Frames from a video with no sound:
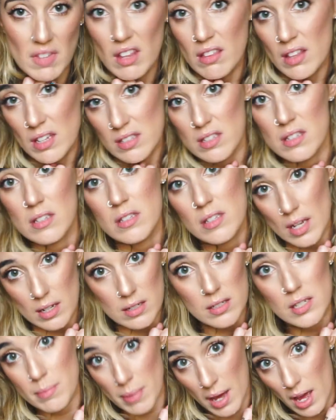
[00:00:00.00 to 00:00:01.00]
that's a
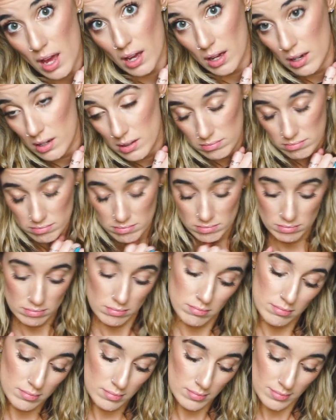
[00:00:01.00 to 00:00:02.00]
sexy bag.
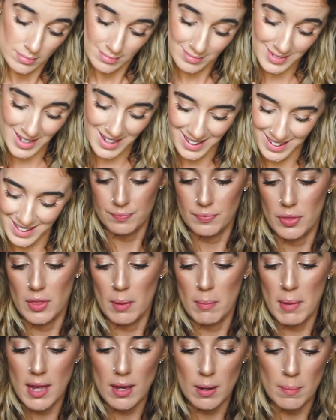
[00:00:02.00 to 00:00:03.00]

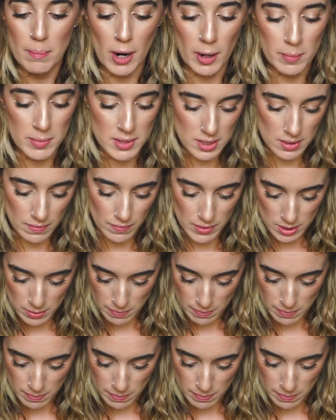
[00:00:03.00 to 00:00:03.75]
The main compartments of this